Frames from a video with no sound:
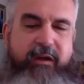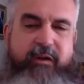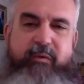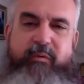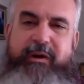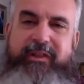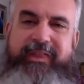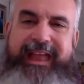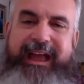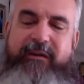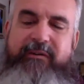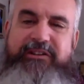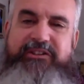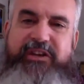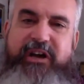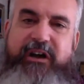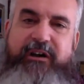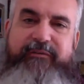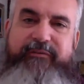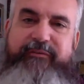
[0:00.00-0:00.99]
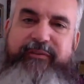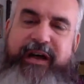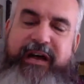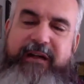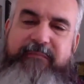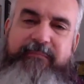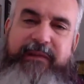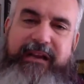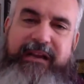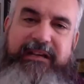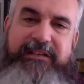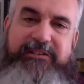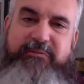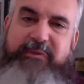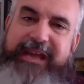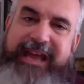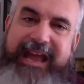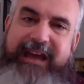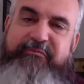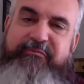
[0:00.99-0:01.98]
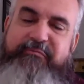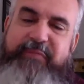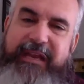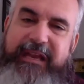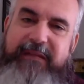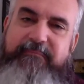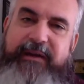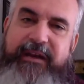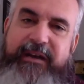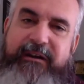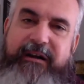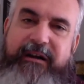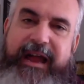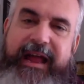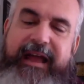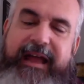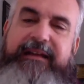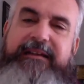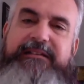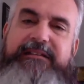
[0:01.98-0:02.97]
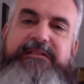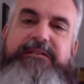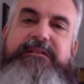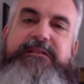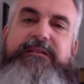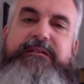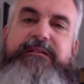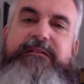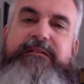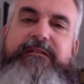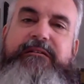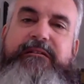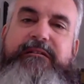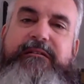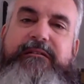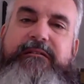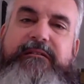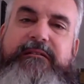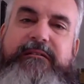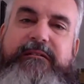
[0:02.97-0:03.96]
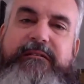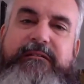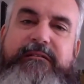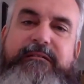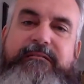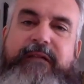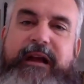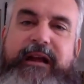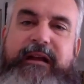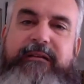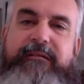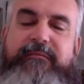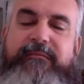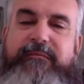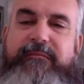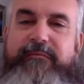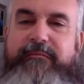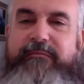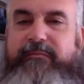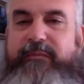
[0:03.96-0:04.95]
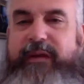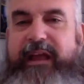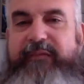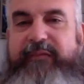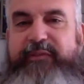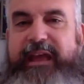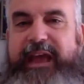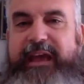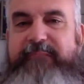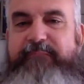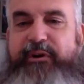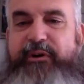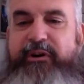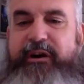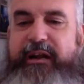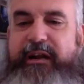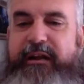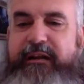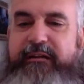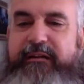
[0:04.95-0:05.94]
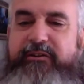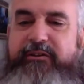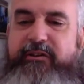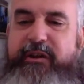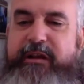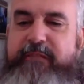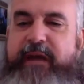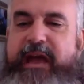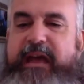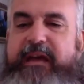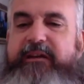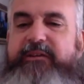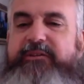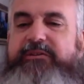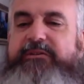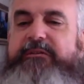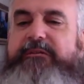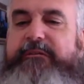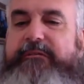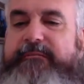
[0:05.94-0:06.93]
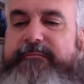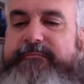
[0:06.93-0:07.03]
Well, now it's all fun because we have peanut butter eggs, right? We have Cadbury cream eggs.